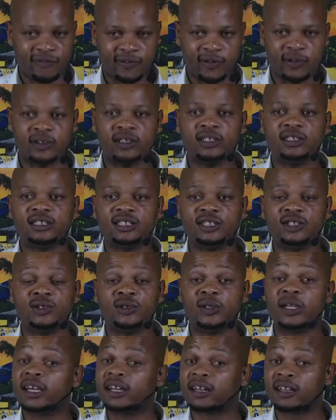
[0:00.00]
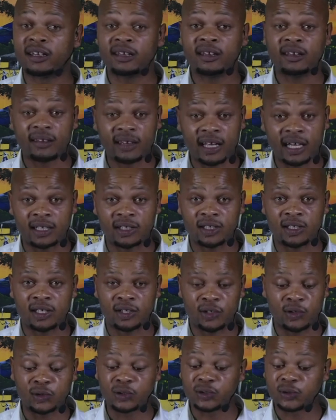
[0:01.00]
therefore, did you carry
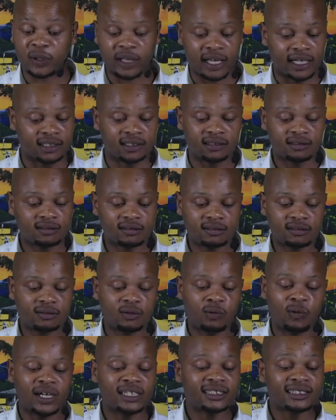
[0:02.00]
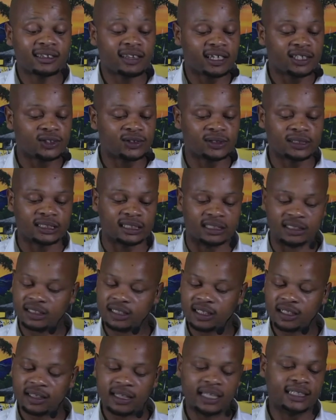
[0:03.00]
that? Did you do that? What is it that
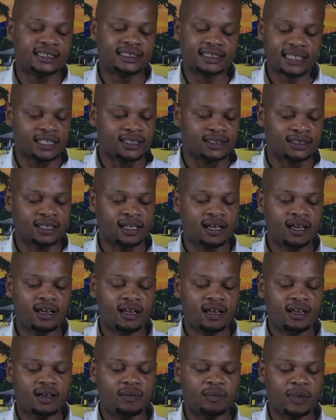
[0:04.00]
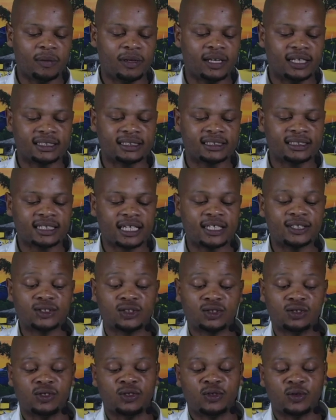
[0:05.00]
you did that says, maybe
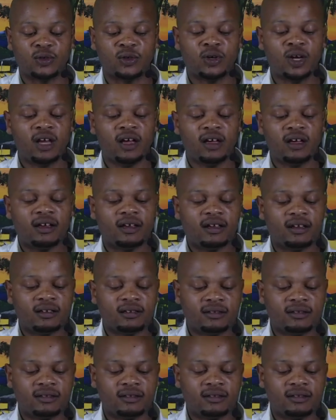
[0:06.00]
that says to you,